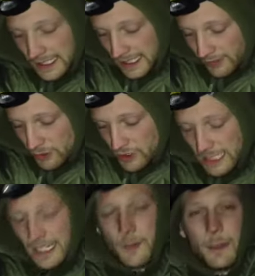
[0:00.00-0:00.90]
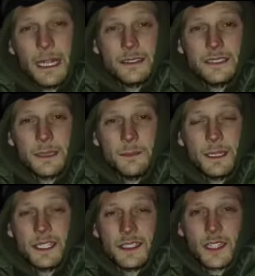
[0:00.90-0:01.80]
I've just had it about 10
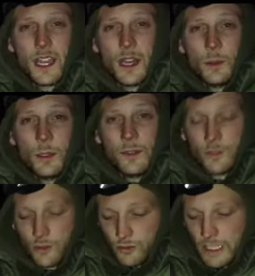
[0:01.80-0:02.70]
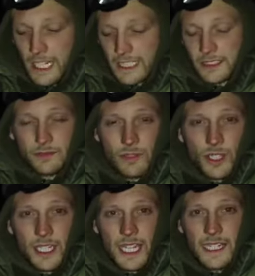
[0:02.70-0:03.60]
minutes ago. I've just recast the rod
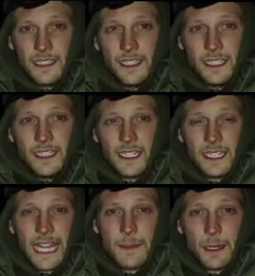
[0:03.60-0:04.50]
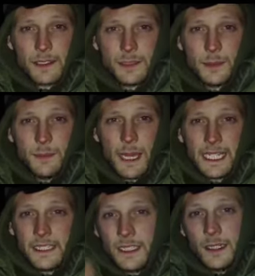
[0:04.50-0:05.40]
again. That came out to my
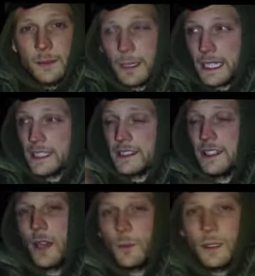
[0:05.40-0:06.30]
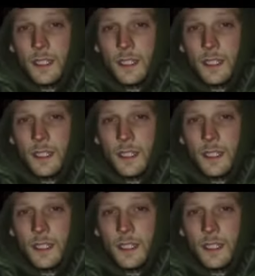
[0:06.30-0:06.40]
main baited zone,